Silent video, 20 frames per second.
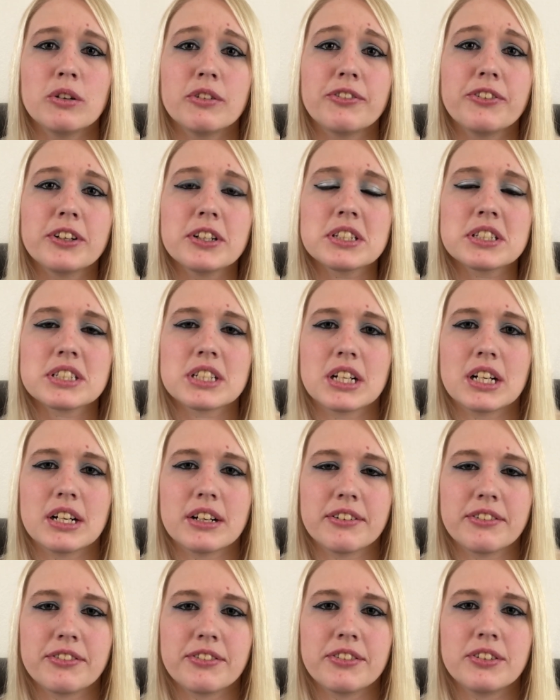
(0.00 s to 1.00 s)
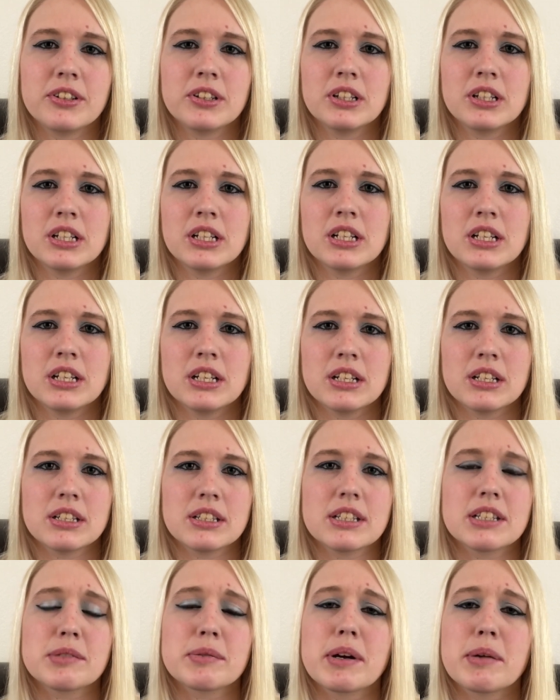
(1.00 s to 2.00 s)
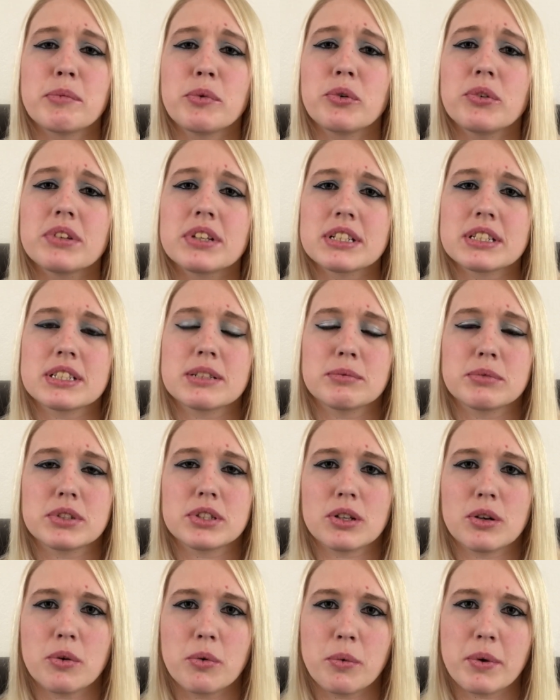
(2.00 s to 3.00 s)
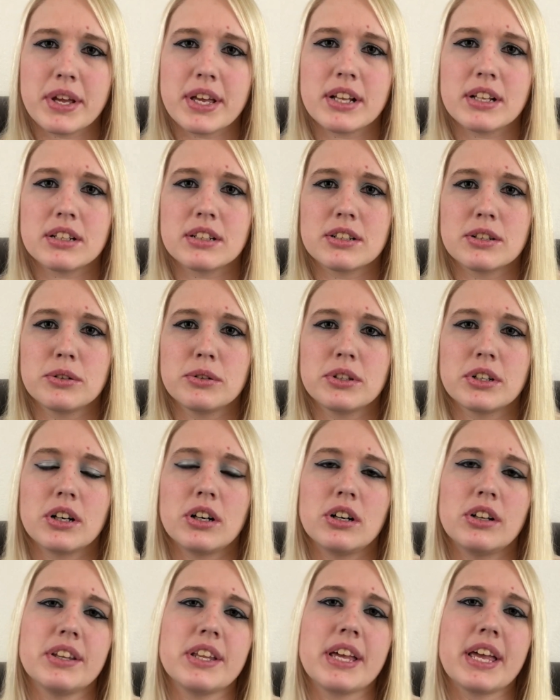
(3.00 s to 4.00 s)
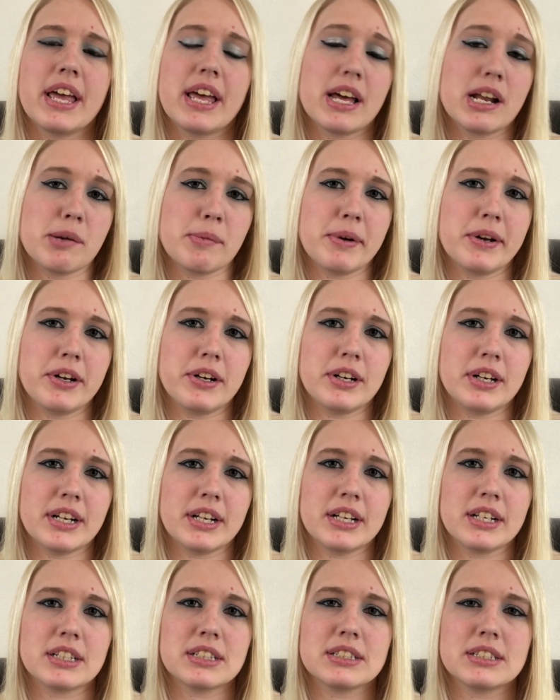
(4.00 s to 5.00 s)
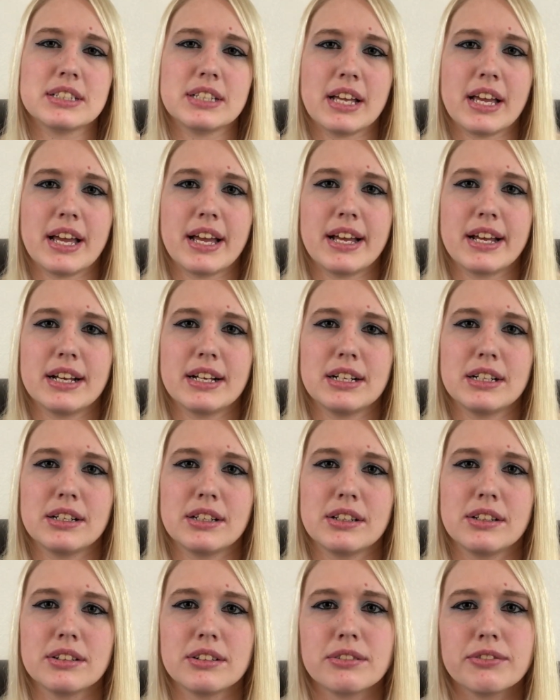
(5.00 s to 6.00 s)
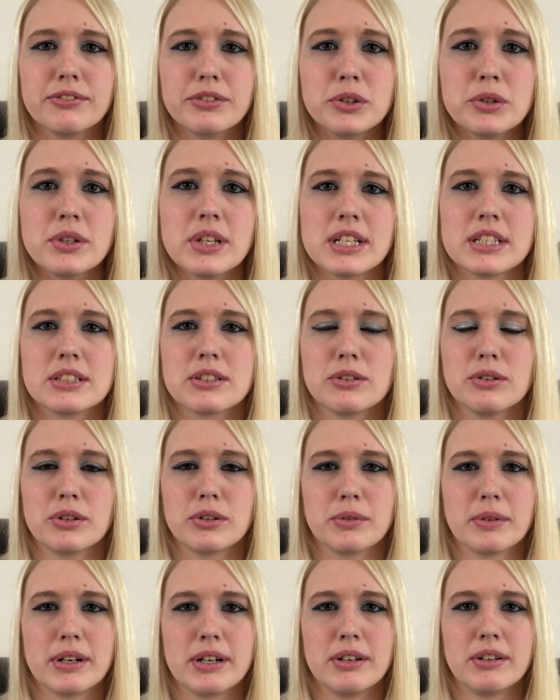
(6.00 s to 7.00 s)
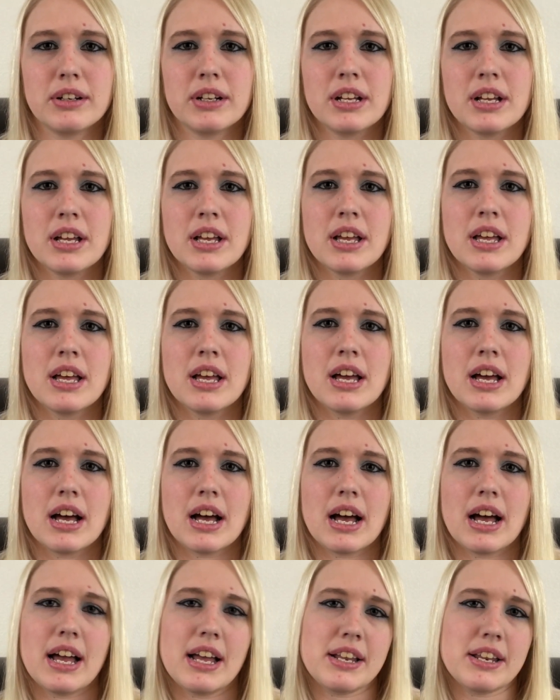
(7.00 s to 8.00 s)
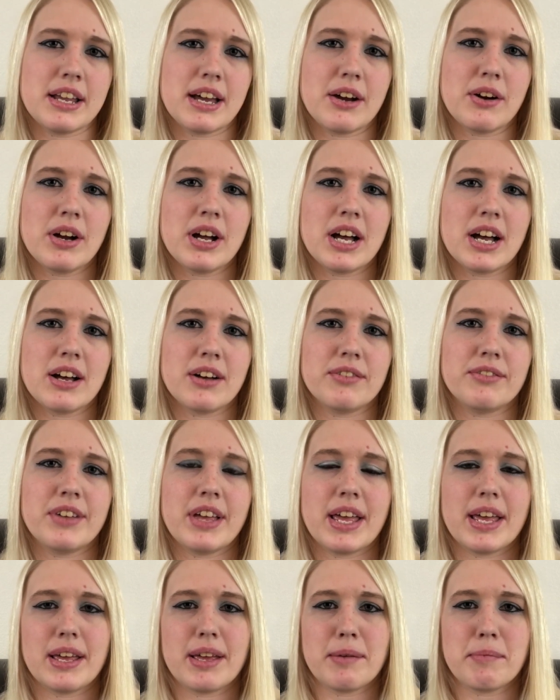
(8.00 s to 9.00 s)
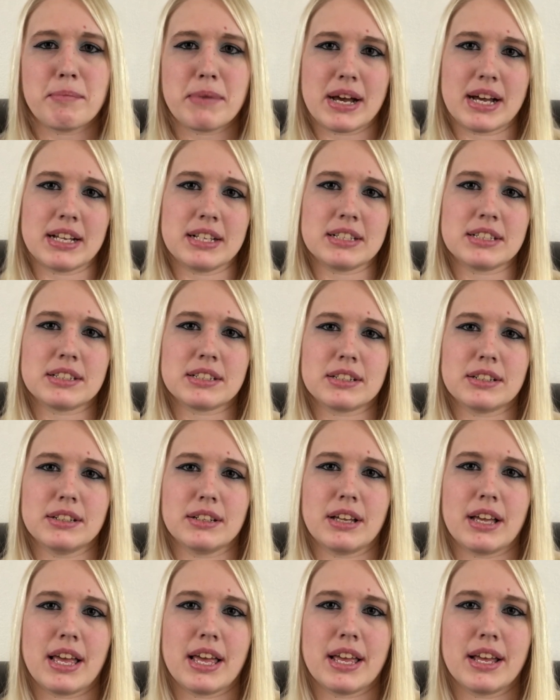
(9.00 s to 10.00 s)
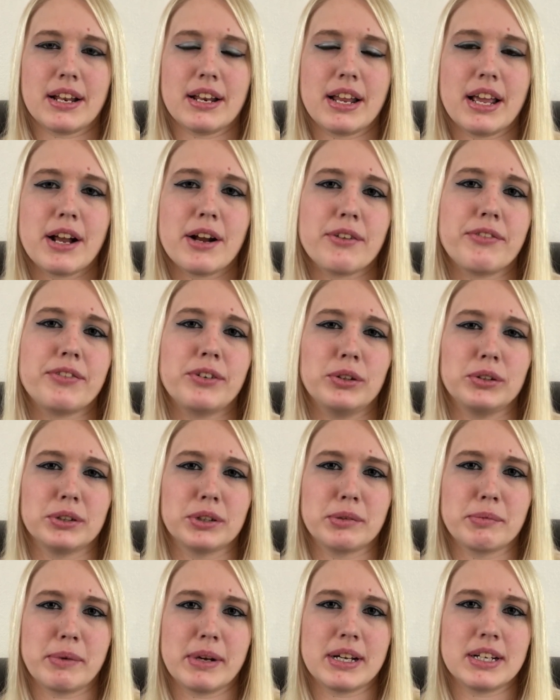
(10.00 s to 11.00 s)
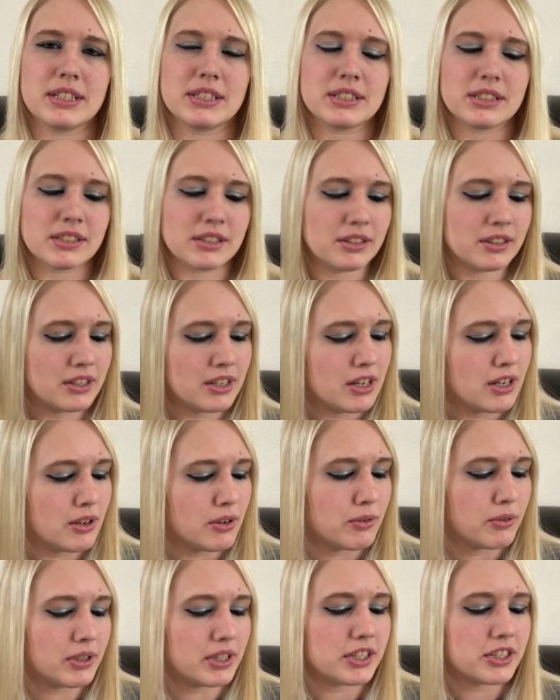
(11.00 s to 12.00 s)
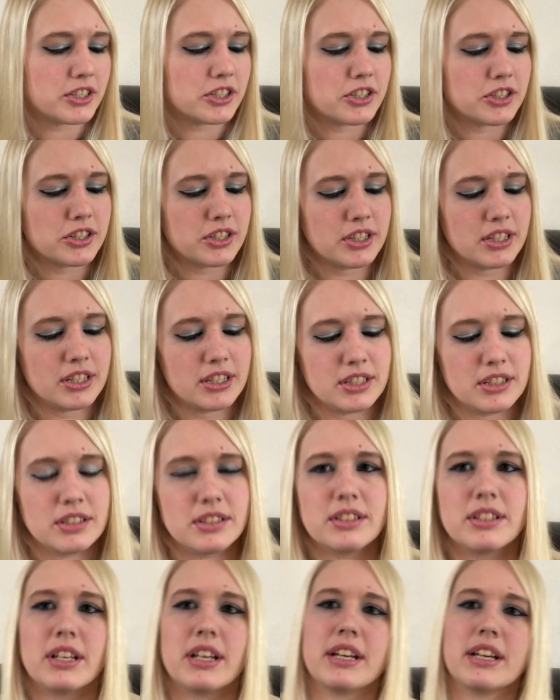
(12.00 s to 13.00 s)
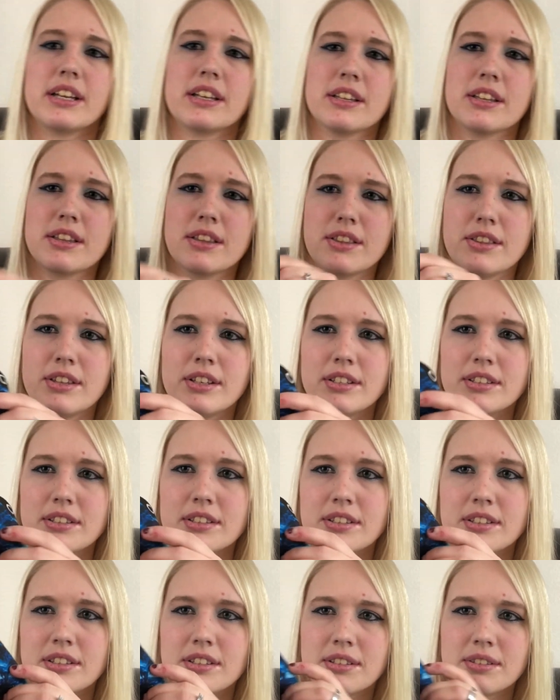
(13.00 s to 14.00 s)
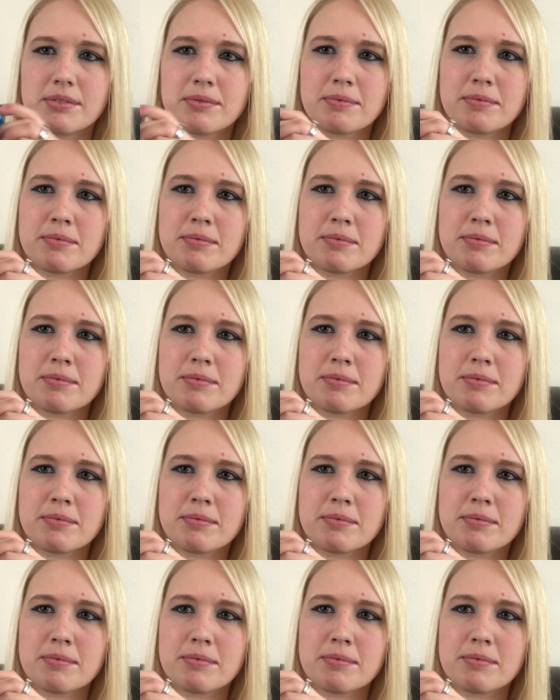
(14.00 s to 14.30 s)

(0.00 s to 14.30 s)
first off, since my immune system's so weak due to all the antibiotics and the flu that's going around, I now have a mask, an air filtered mask, which is like this.